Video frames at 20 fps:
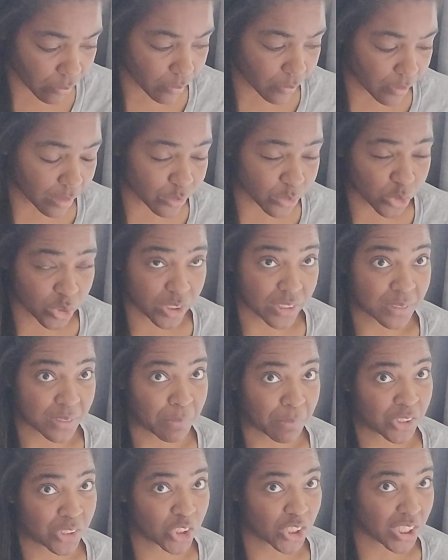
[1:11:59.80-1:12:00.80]
She's
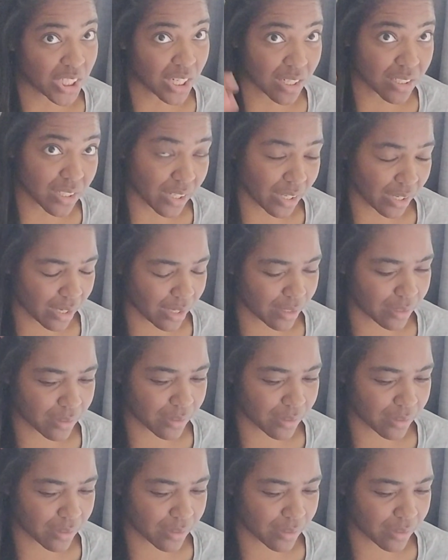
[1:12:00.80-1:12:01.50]
much younger,